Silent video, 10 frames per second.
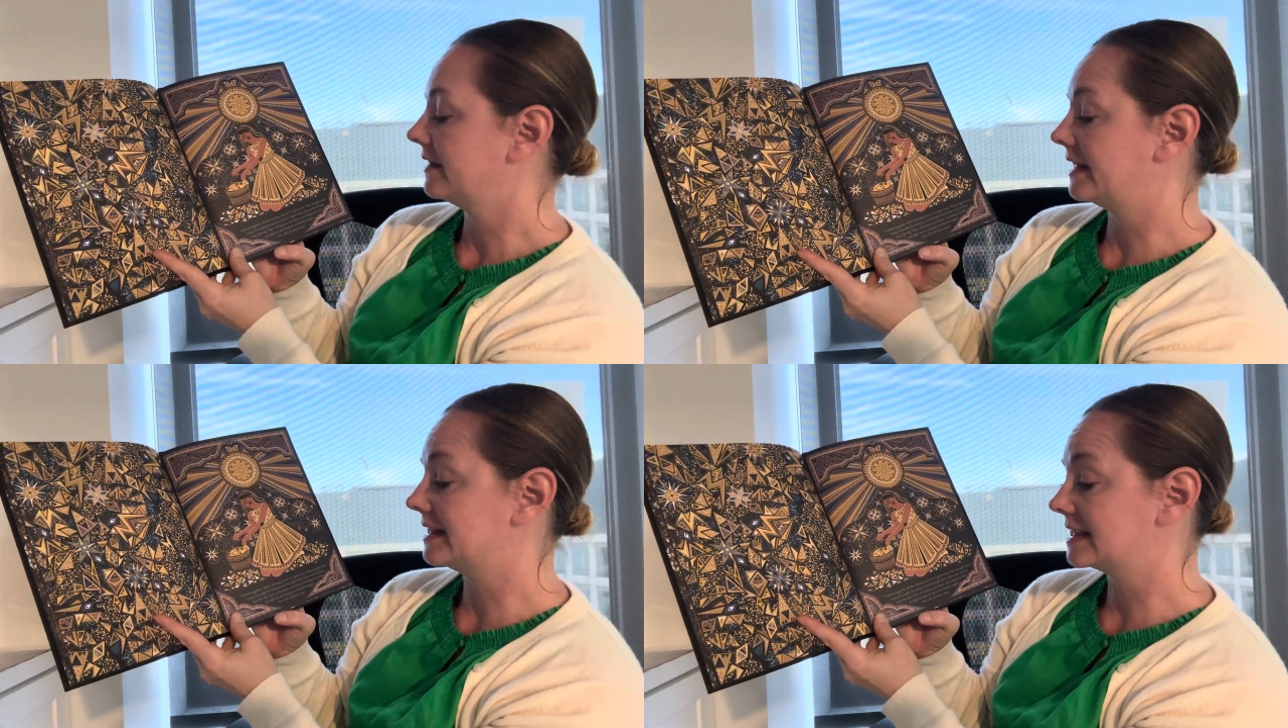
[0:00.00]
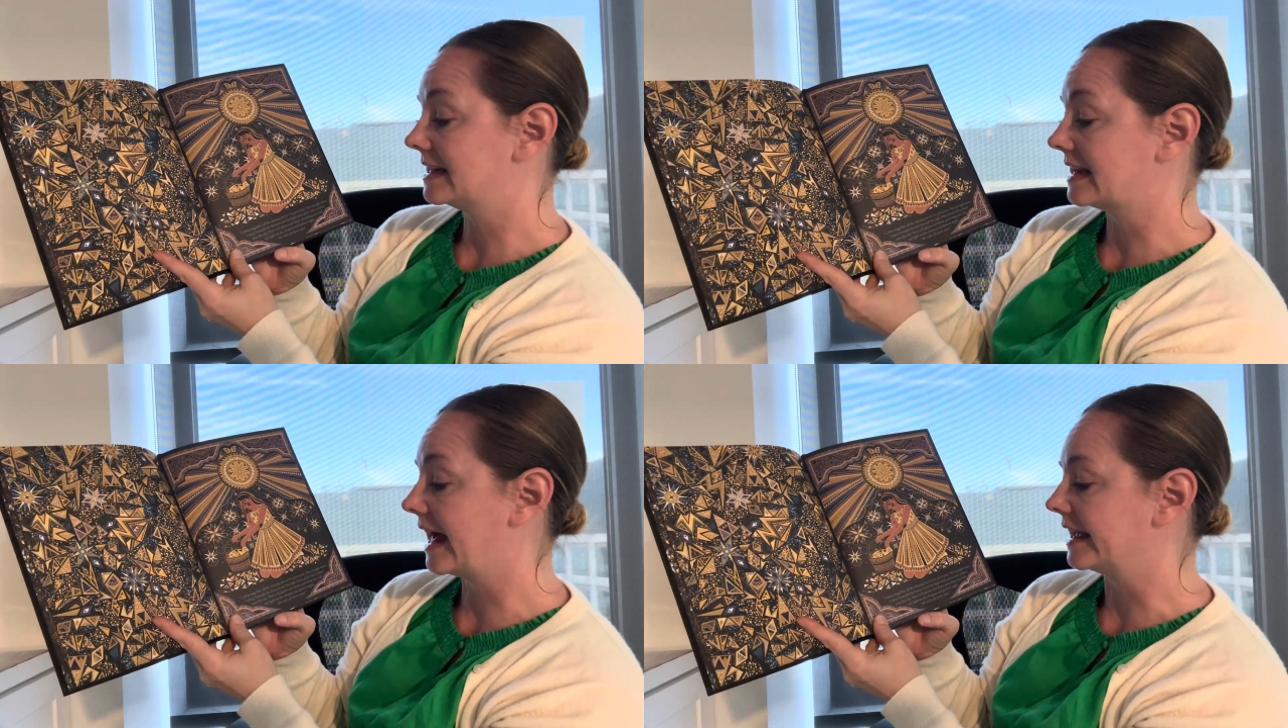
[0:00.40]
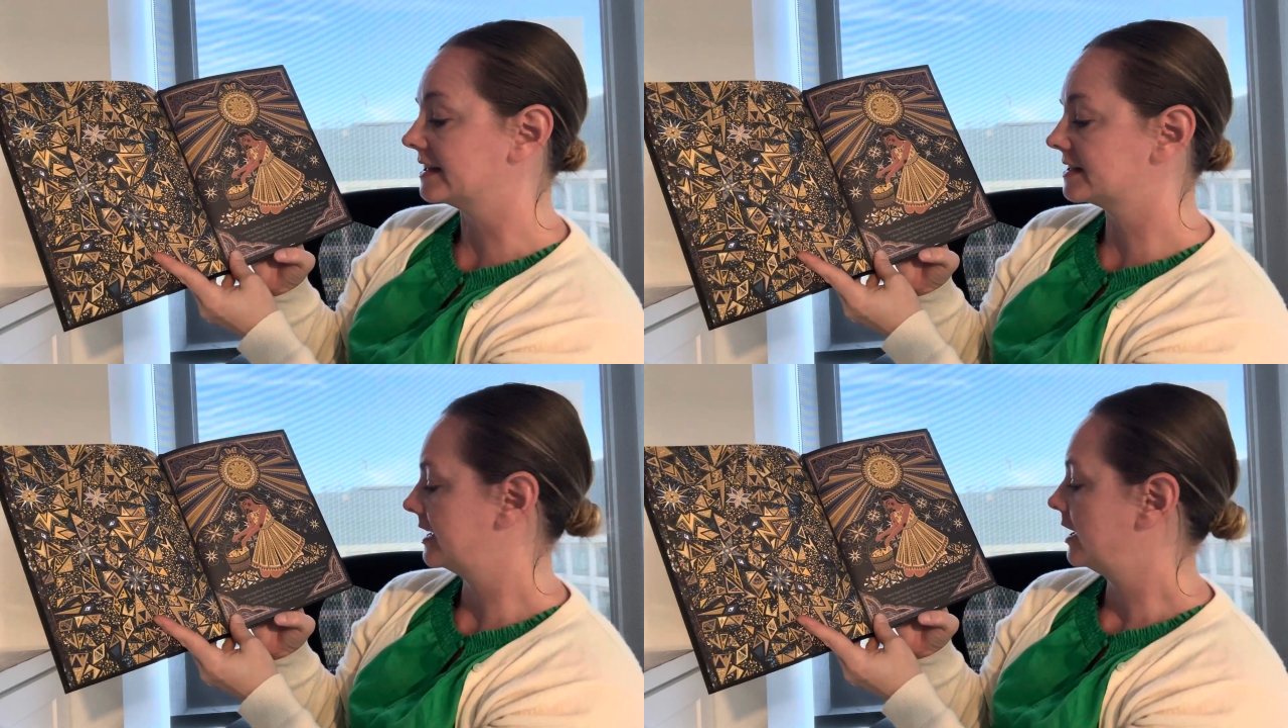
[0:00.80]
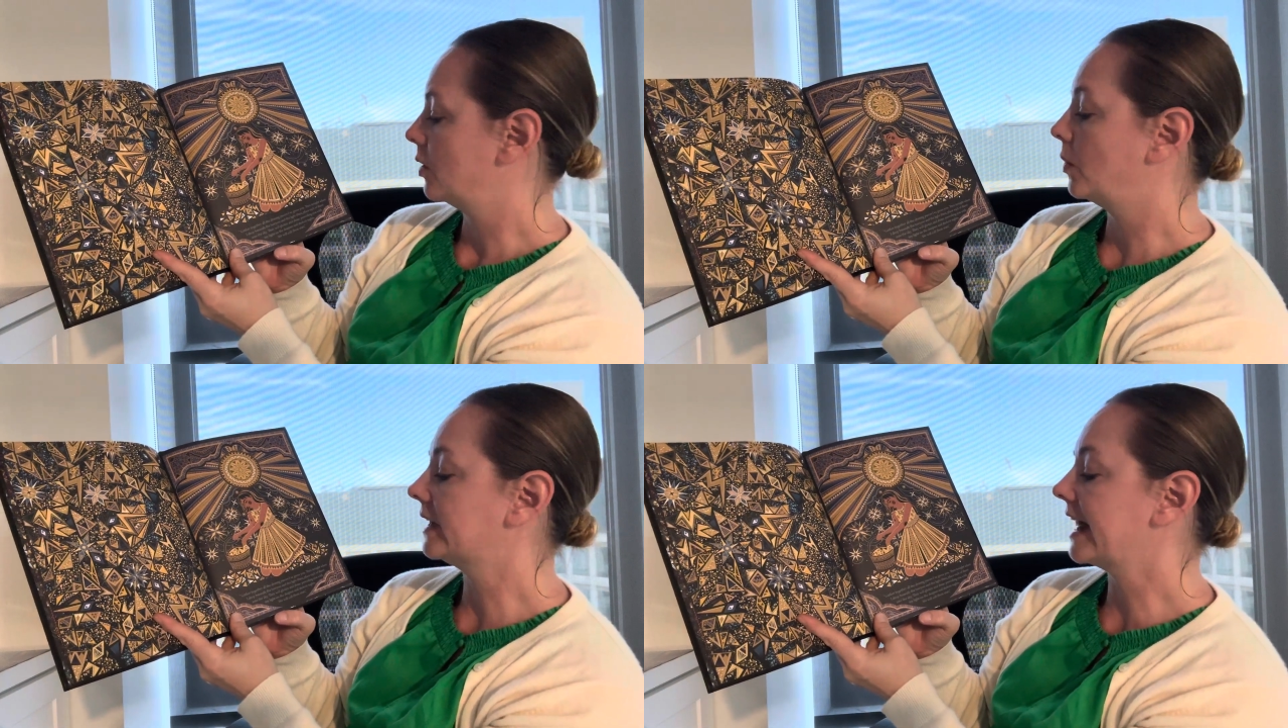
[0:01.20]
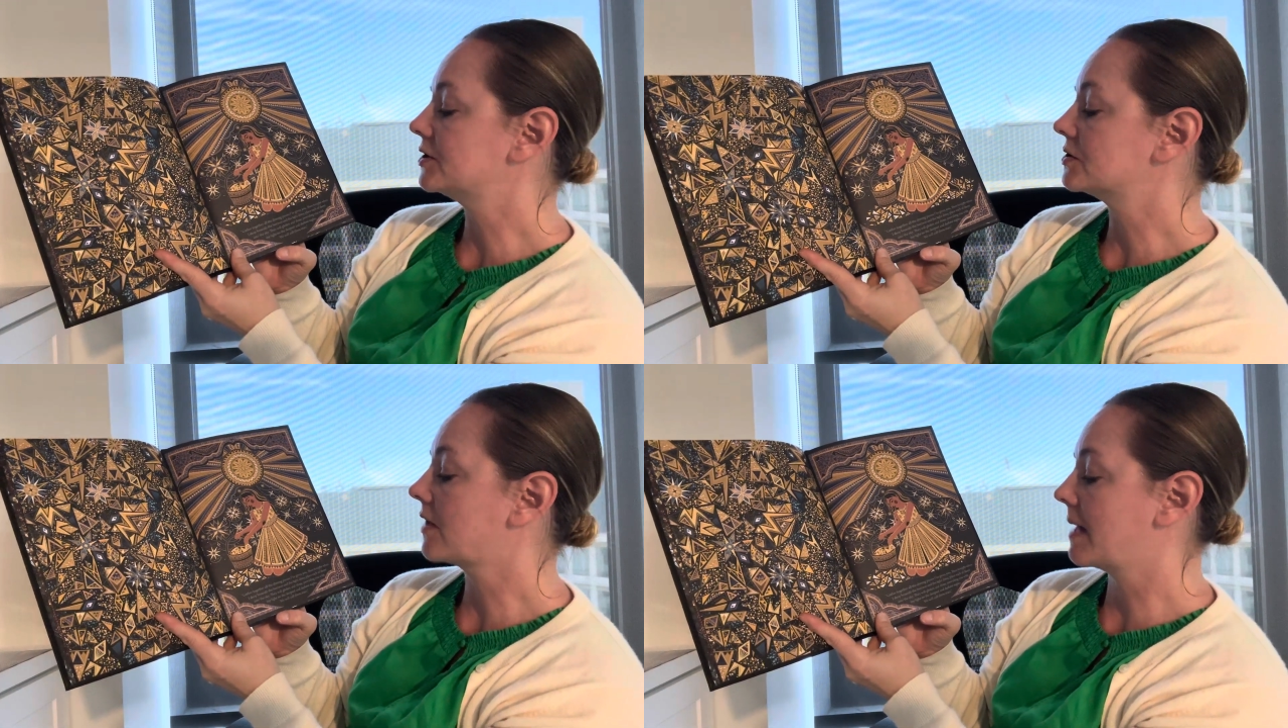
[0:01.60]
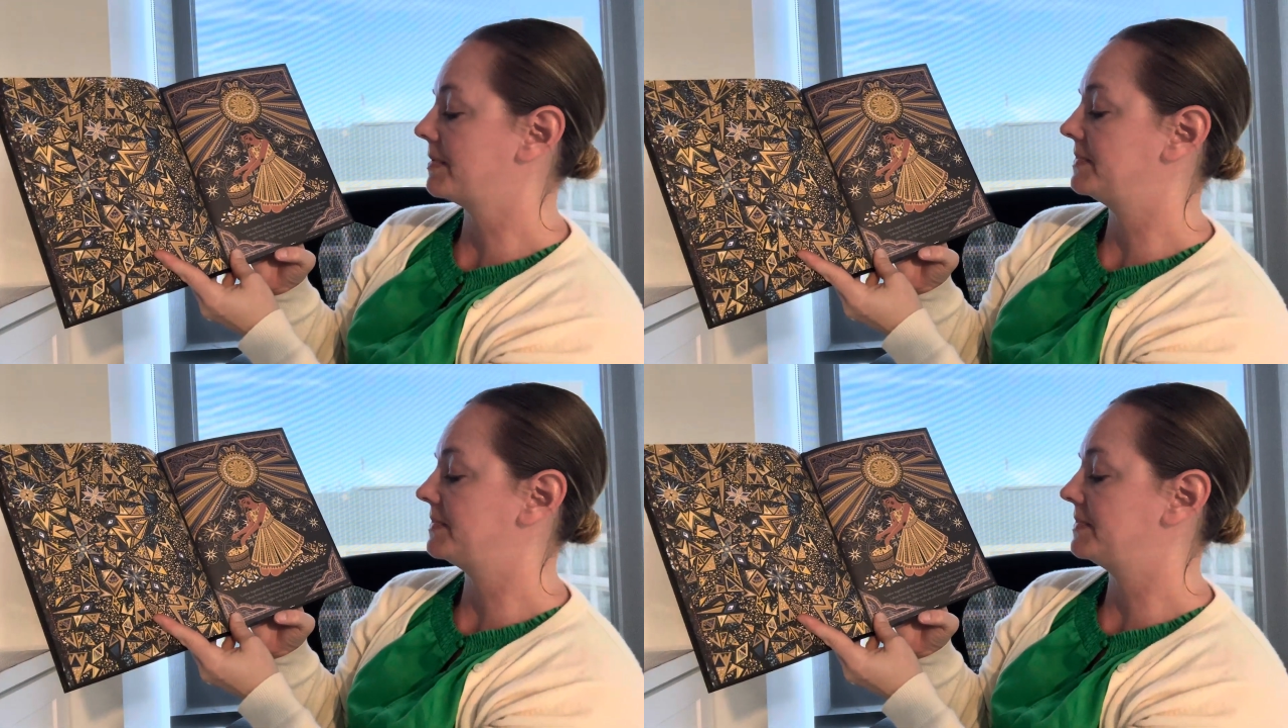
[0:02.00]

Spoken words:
Then tonight, when I drop